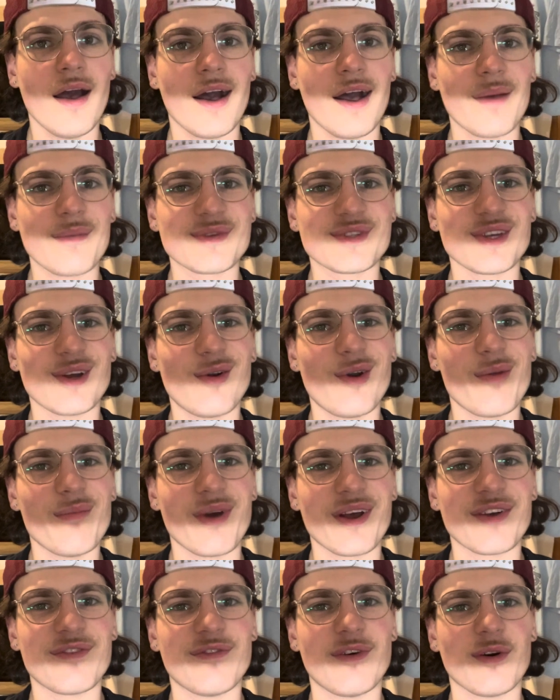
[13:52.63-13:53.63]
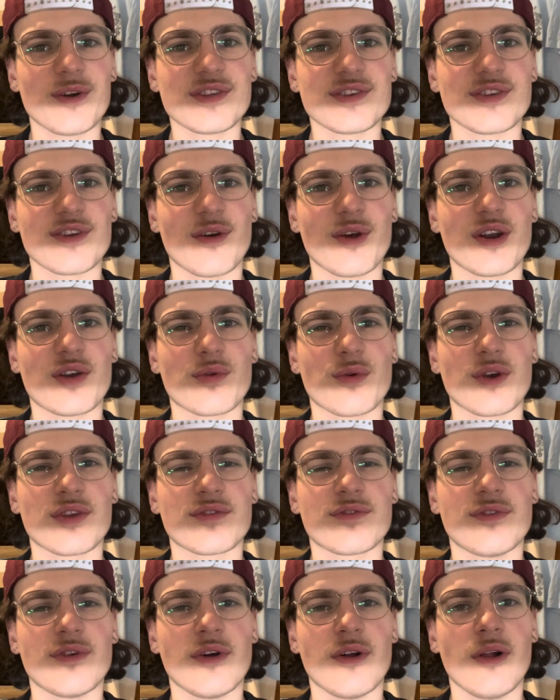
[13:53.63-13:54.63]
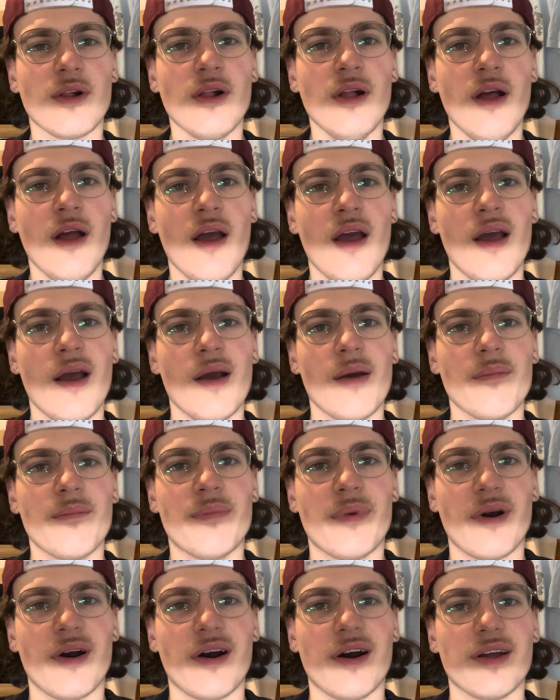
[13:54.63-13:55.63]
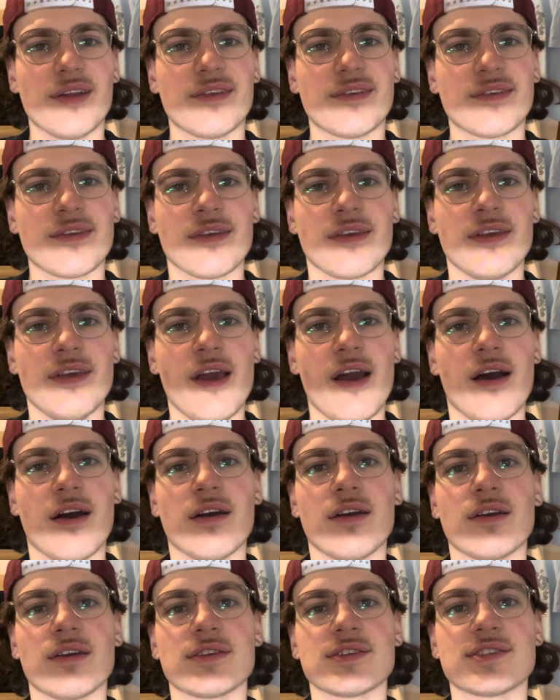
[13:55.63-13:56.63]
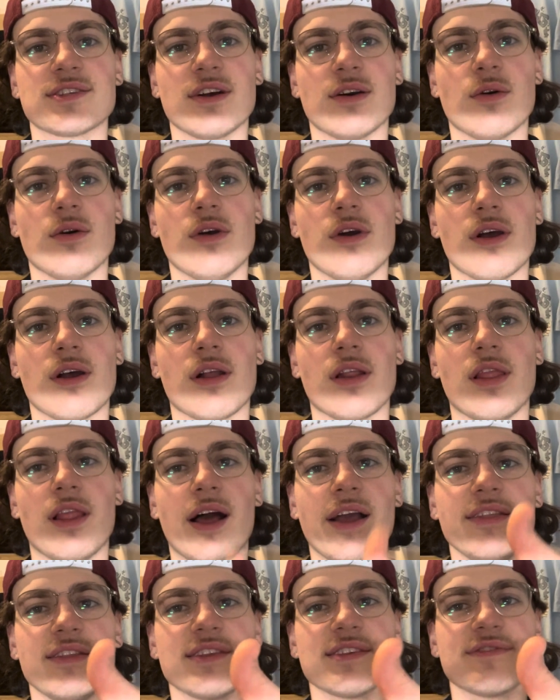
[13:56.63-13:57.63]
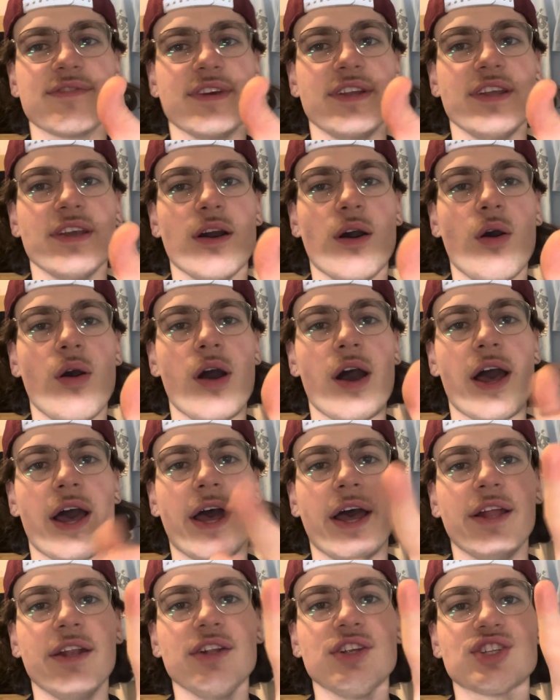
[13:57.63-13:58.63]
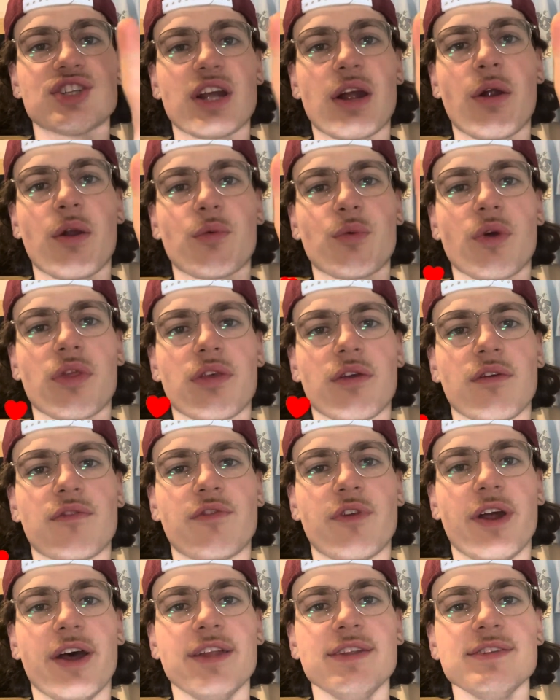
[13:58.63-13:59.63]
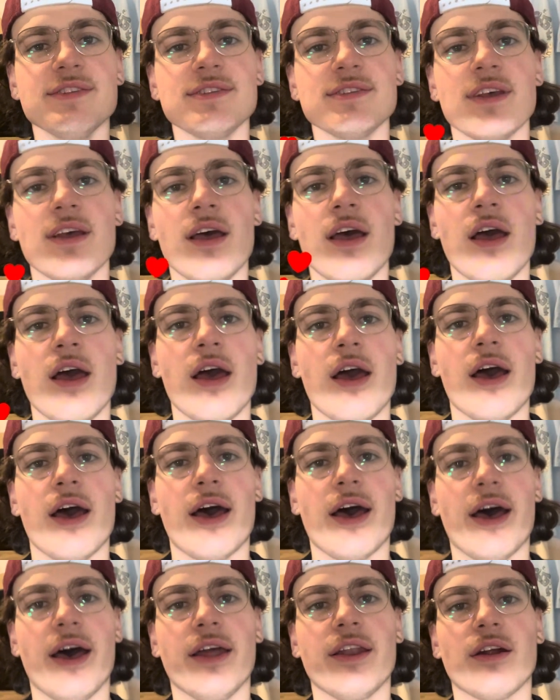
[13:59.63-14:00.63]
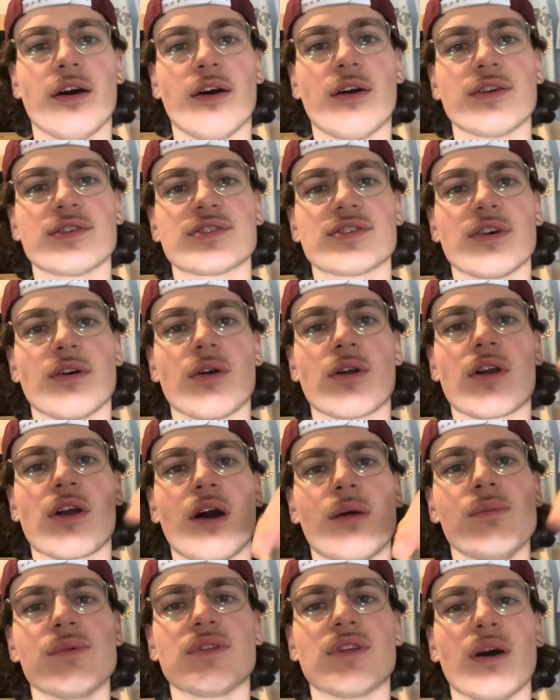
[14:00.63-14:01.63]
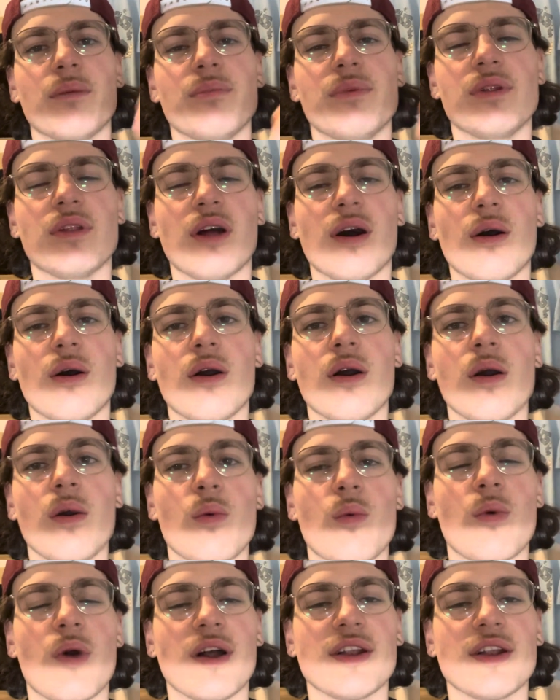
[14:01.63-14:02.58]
I'm sorry, my phone storage was full. But yeah, so like this video and share it with your friends. And also comment down below what